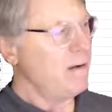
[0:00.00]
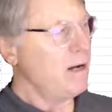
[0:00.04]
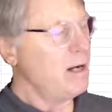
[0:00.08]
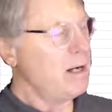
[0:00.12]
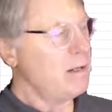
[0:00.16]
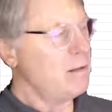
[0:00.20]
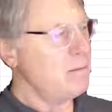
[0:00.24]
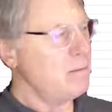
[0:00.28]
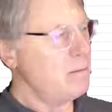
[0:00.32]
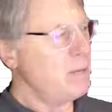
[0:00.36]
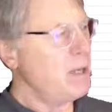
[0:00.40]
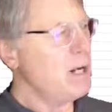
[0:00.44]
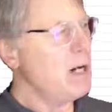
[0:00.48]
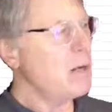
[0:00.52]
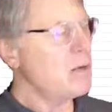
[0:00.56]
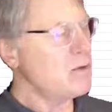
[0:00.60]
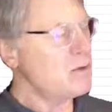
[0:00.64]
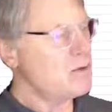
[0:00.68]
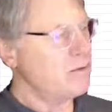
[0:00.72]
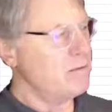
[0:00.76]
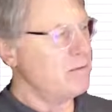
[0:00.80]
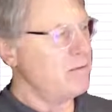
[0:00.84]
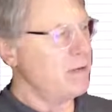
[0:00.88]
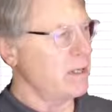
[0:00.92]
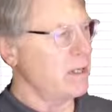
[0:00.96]
pairs
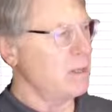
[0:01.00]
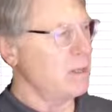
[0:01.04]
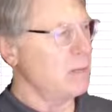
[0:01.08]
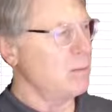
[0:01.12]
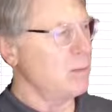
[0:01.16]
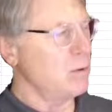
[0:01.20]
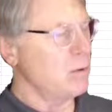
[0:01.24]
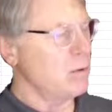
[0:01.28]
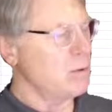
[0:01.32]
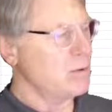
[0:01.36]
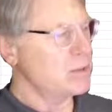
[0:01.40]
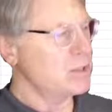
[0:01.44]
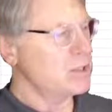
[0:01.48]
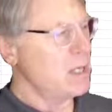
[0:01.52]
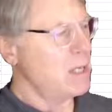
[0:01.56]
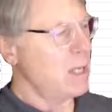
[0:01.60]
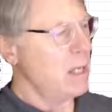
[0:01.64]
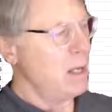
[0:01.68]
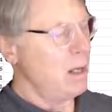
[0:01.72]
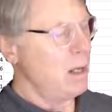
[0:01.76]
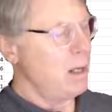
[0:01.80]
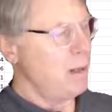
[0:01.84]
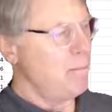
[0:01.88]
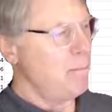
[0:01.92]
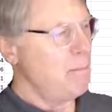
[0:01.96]
of variables
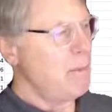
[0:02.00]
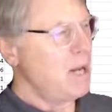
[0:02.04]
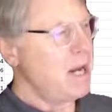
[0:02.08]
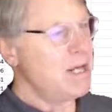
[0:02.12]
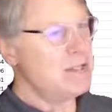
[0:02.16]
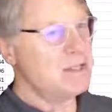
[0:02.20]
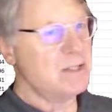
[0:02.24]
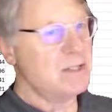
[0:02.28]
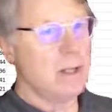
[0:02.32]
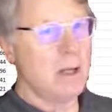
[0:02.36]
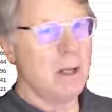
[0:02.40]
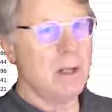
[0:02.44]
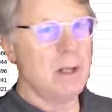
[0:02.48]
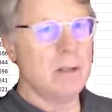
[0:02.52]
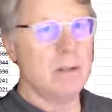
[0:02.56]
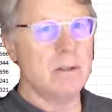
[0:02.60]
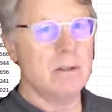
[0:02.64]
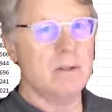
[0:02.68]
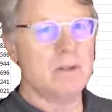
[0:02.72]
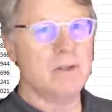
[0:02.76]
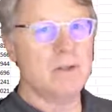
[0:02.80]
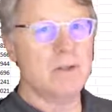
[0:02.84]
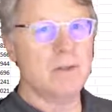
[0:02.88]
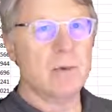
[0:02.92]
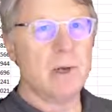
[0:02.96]
based on the
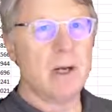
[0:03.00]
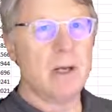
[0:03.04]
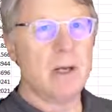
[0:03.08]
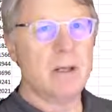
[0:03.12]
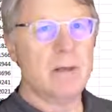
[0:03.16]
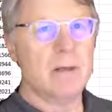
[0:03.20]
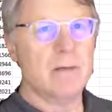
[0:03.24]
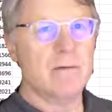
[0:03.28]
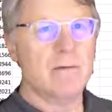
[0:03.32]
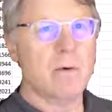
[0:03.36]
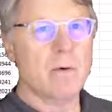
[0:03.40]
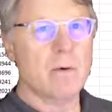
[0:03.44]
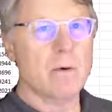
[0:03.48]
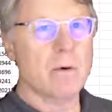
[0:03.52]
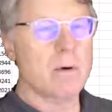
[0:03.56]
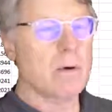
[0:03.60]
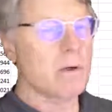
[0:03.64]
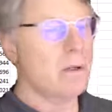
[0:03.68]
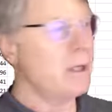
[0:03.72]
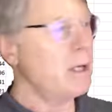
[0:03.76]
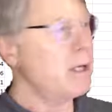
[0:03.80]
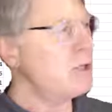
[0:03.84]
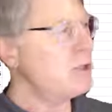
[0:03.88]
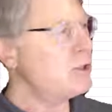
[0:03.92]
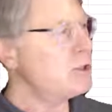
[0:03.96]
strength of
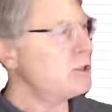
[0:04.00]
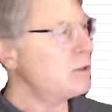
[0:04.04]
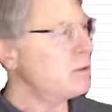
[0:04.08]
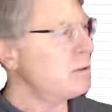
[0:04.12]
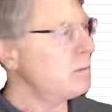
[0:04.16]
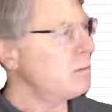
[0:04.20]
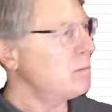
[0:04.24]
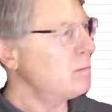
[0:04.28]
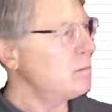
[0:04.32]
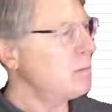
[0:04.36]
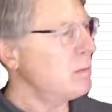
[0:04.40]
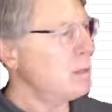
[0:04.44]
correlation.